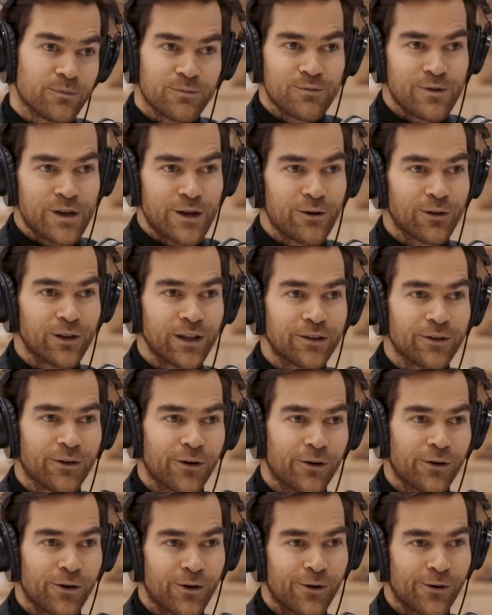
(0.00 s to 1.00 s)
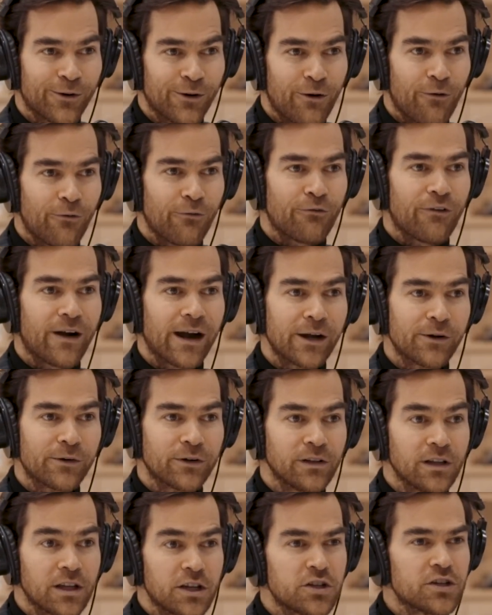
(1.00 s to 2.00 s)
we call it our
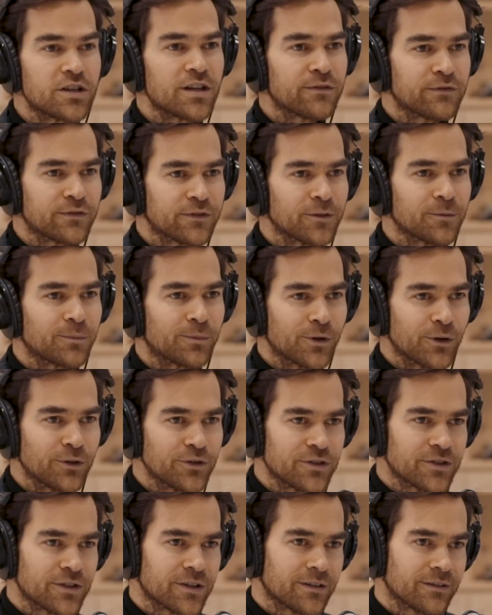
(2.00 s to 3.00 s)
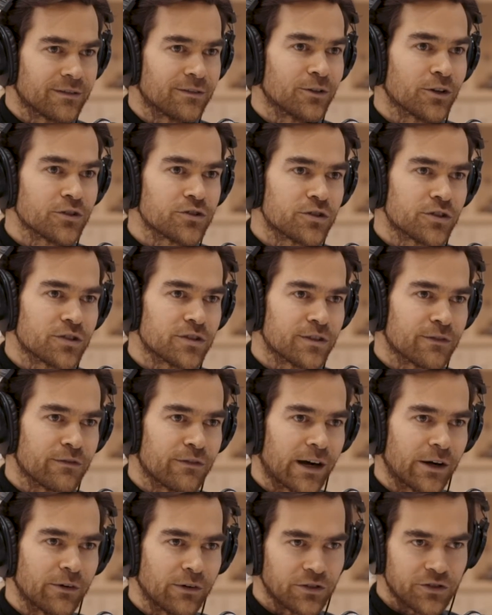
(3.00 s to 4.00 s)
viral shift approach, not just a
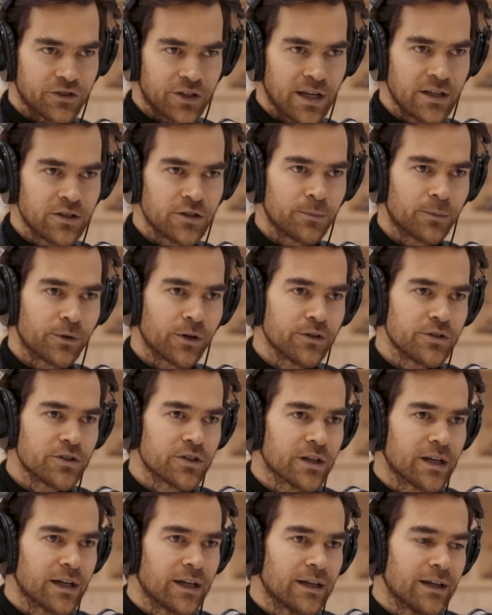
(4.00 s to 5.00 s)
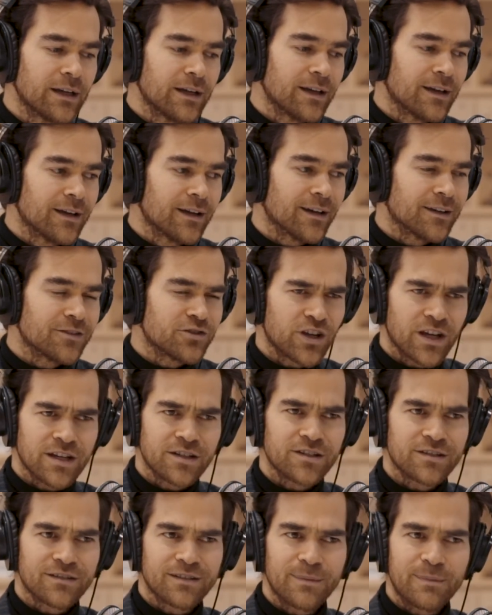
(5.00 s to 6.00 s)
viral change approach.
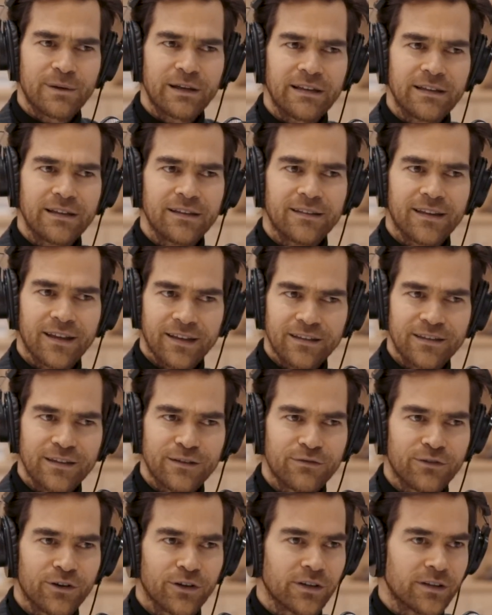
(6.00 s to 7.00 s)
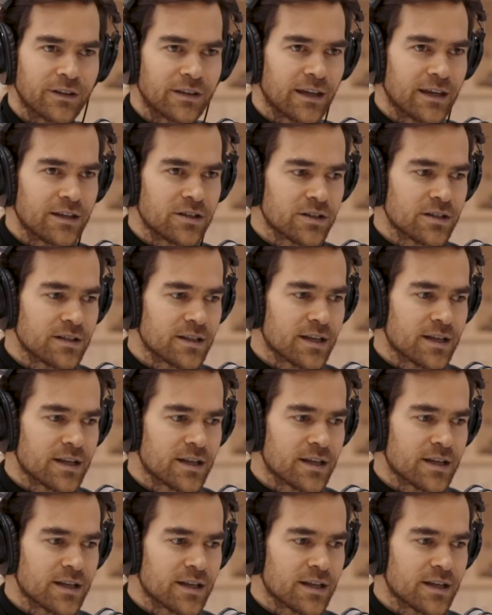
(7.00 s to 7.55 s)
Change is typically negative connotation.